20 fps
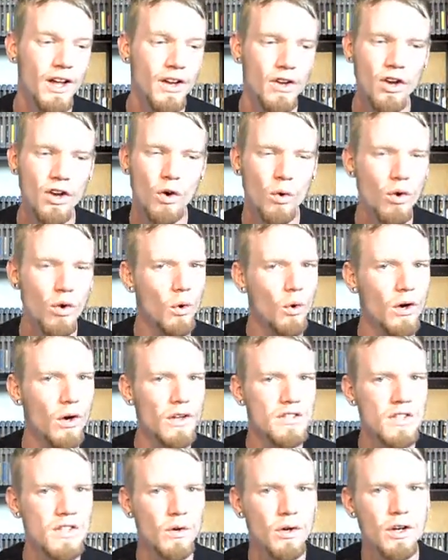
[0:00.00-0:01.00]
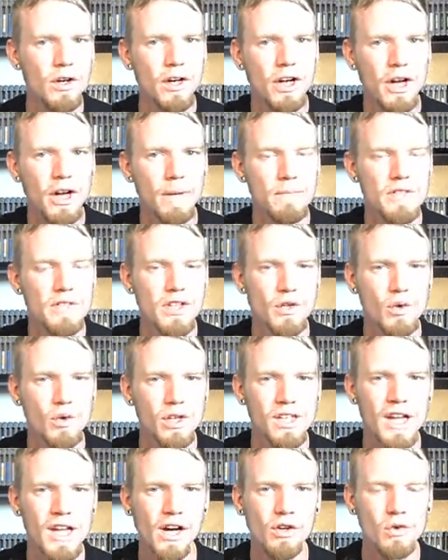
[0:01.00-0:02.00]
no cords, no hookups, and you
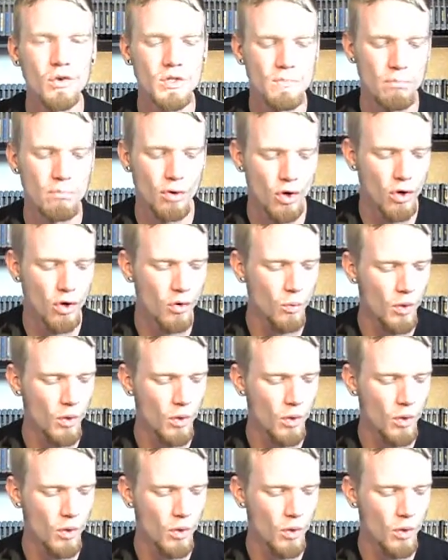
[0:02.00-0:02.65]
could tell it was broke.